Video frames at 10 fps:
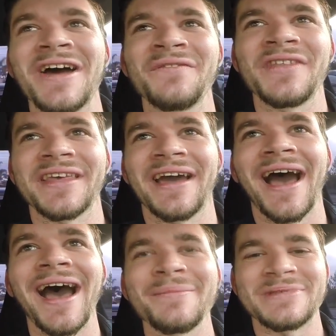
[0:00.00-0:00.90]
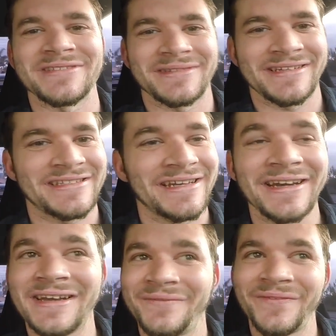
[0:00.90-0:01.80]
out for the cops, because they're
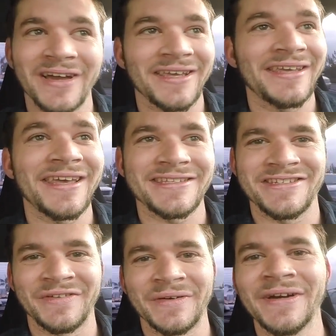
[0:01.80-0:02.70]
gonna fucking get you.